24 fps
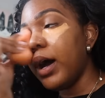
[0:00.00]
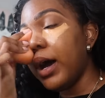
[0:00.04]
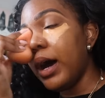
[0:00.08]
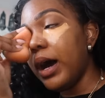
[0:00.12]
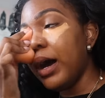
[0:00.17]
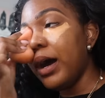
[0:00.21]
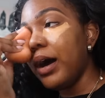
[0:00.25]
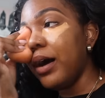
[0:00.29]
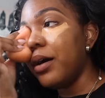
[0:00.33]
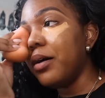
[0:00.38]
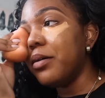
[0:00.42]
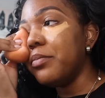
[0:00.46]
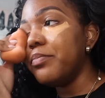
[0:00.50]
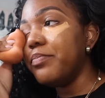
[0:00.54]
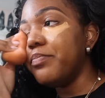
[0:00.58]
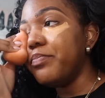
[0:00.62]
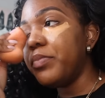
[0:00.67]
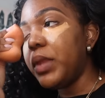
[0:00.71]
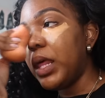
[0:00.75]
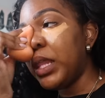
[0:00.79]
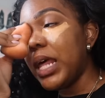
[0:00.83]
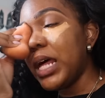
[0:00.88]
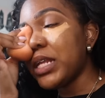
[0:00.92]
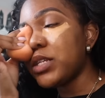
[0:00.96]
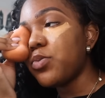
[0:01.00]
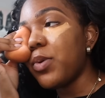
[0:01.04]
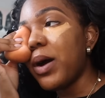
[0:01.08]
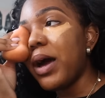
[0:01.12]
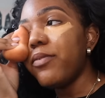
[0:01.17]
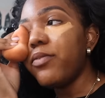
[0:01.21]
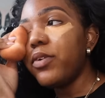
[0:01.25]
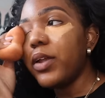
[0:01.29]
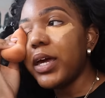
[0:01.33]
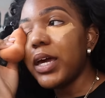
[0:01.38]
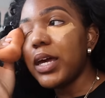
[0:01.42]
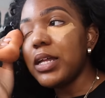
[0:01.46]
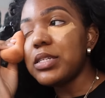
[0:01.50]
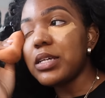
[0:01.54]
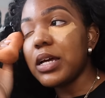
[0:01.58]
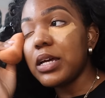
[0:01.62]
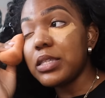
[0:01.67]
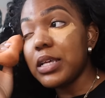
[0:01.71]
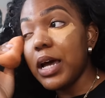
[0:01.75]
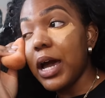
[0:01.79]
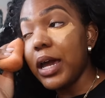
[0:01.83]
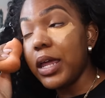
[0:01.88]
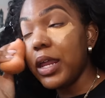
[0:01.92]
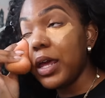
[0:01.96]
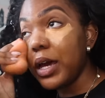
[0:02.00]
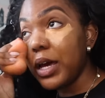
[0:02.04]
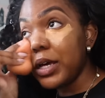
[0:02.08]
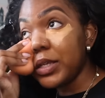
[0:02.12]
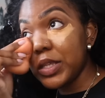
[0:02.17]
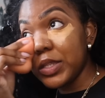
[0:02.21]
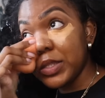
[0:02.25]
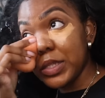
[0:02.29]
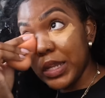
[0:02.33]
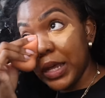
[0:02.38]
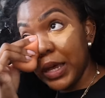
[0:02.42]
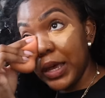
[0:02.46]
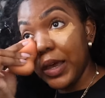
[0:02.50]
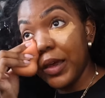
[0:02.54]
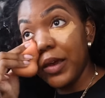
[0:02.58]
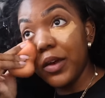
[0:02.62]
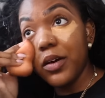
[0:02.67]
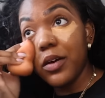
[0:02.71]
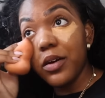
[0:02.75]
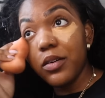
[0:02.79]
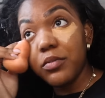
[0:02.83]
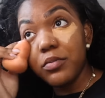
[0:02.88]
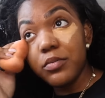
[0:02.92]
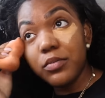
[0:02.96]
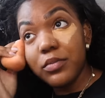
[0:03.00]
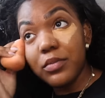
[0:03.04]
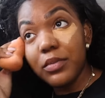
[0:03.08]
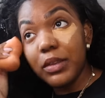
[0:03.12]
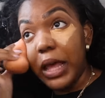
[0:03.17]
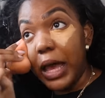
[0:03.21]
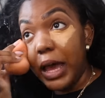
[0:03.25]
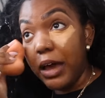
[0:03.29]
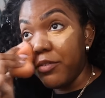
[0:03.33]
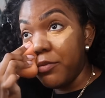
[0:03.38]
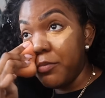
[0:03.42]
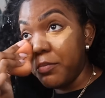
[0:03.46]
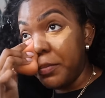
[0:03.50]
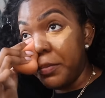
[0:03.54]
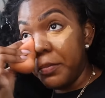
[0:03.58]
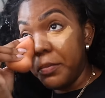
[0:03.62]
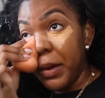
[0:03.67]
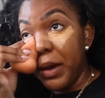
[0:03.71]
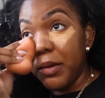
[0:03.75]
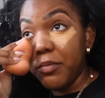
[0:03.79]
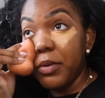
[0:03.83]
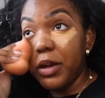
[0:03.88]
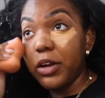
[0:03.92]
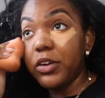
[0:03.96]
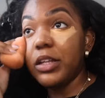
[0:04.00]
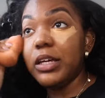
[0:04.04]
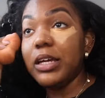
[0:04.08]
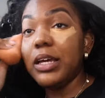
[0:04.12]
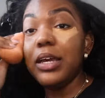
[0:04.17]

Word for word: And that's why I feel like it's anxiety, because it's like I've barely